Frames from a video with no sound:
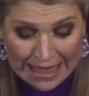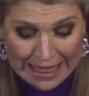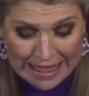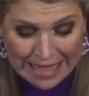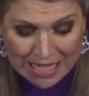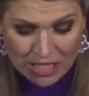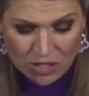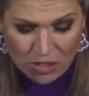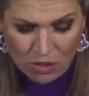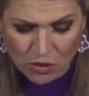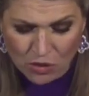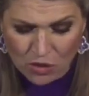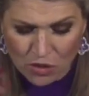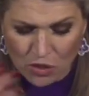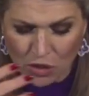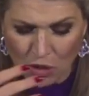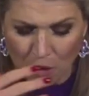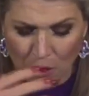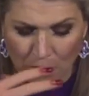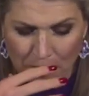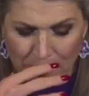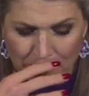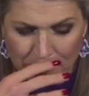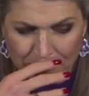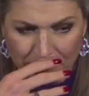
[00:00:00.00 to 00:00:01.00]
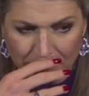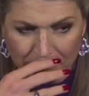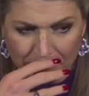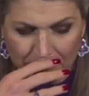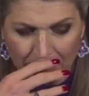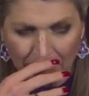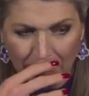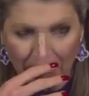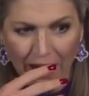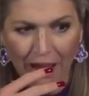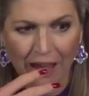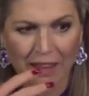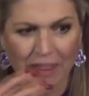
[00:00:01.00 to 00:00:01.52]
And there's also,
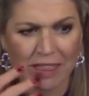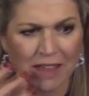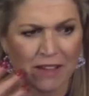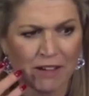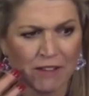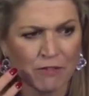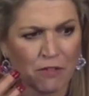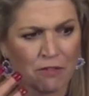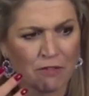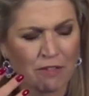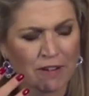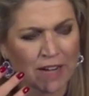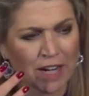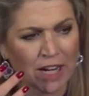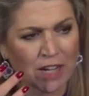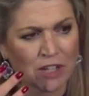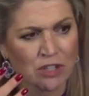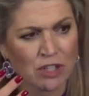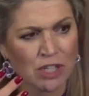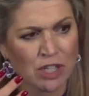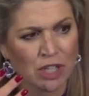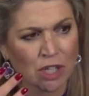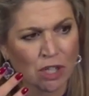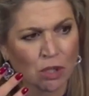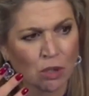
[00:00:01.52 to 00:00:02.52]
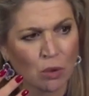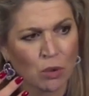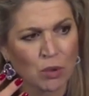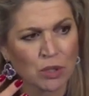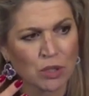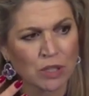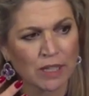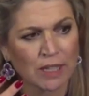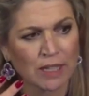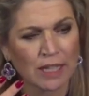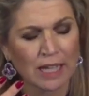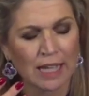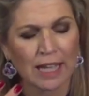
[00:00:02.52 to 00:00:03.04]
I think for financial
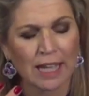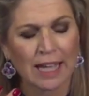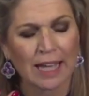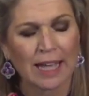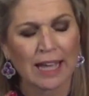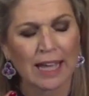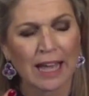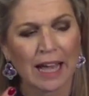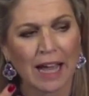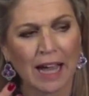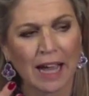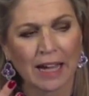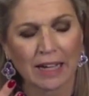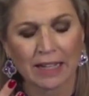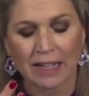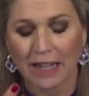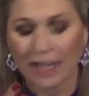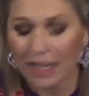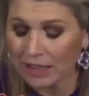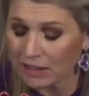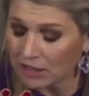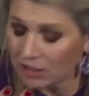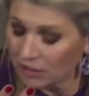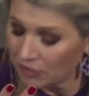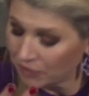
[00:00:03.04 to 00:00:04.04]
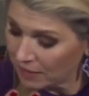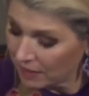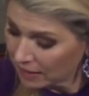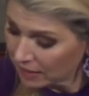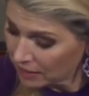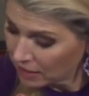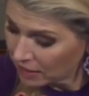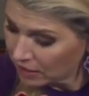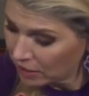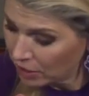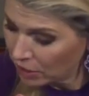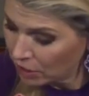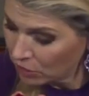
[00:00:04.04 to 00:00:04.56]
inclusion, I like the fact
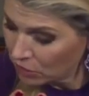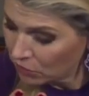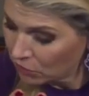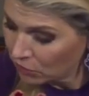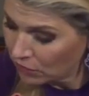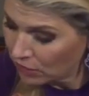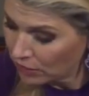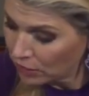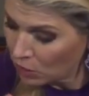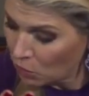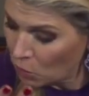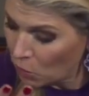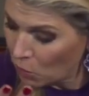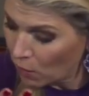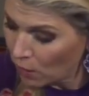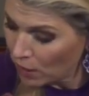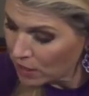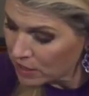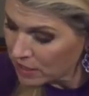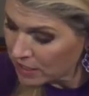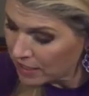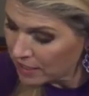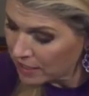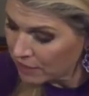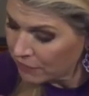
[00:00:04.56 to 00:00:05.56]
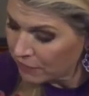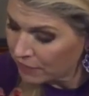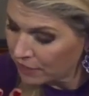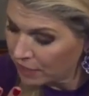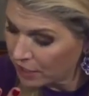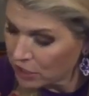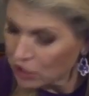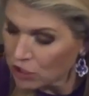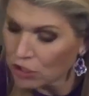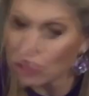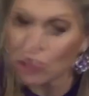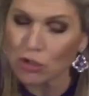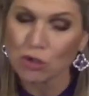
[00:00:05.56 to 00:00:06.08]
that, you know, you said the words and
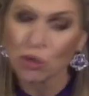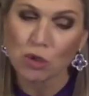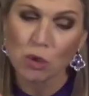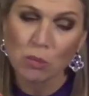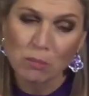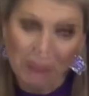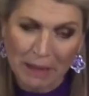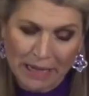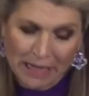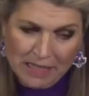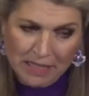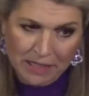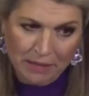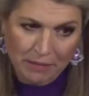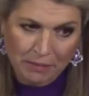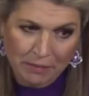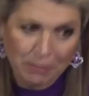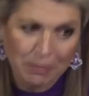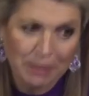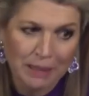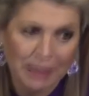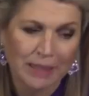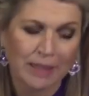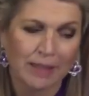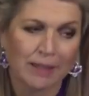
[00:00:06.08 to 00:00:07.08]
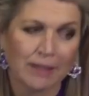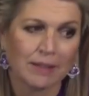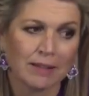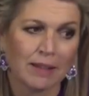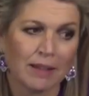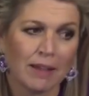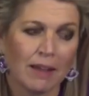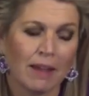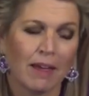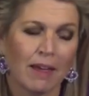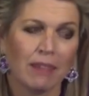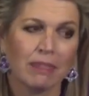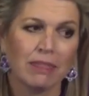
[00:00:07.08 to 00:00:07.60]
definitions do matter because
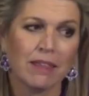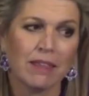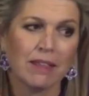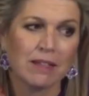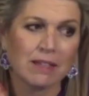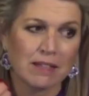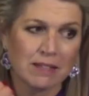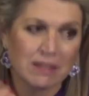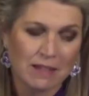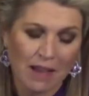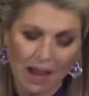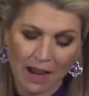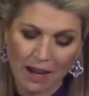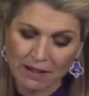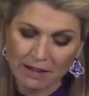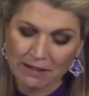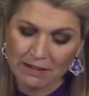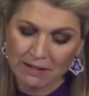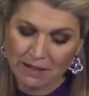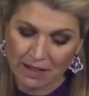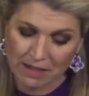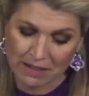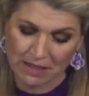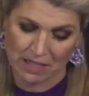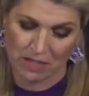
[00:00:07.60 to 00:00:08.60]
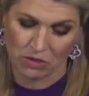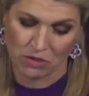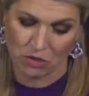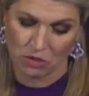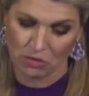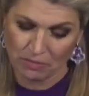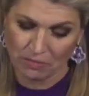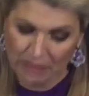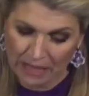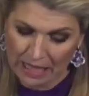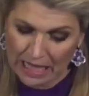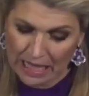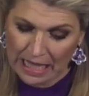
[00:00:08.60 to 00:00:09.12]
the design does it
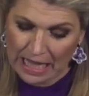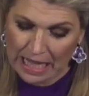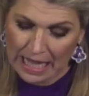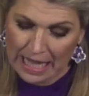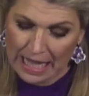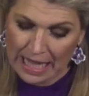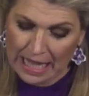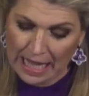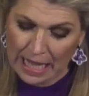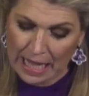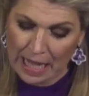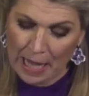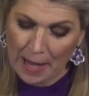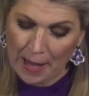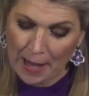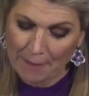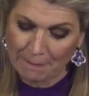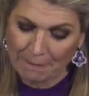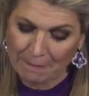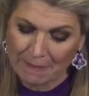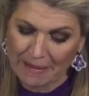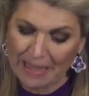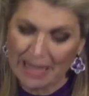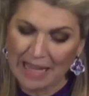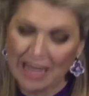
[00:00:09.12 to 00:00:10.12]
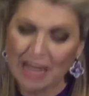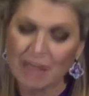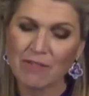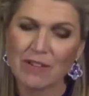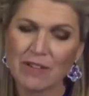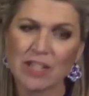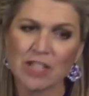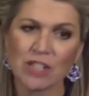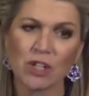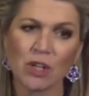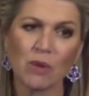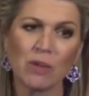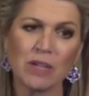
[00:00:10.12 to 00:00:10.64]
all. If
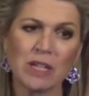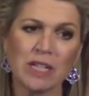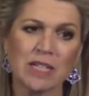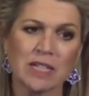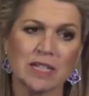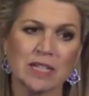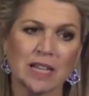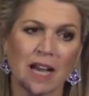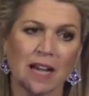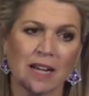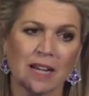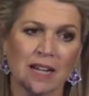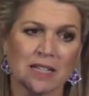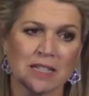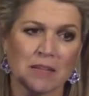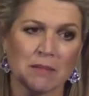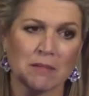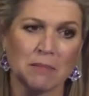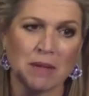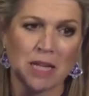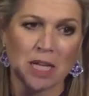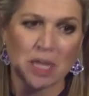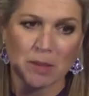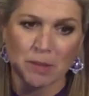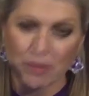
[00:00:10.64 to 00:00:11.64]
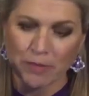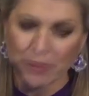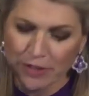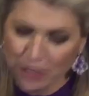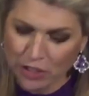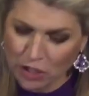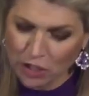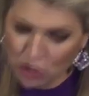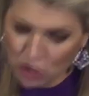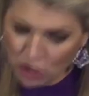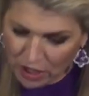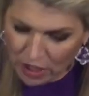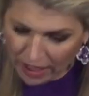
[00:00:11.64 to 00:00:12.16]
it is only designed as a medium of
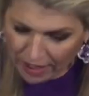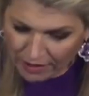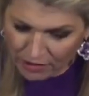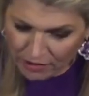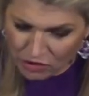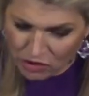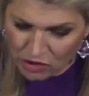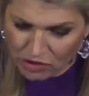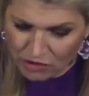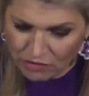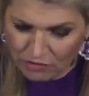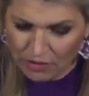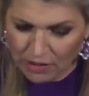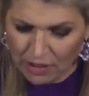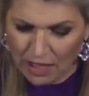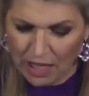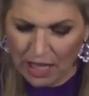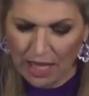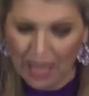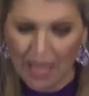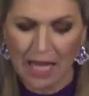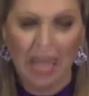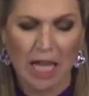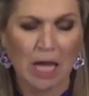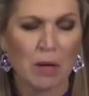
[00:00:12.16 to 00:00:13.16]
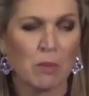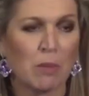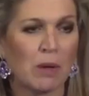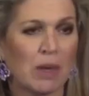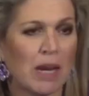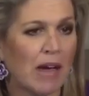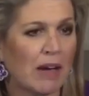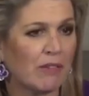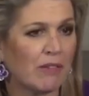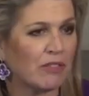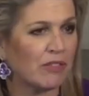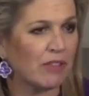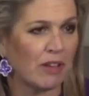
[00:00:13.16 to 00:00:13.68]
exchange, it will
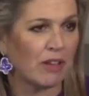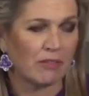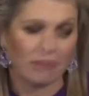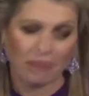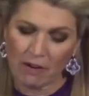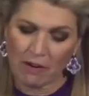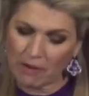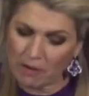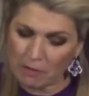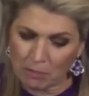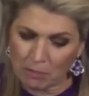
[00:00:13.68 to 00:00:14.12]
have some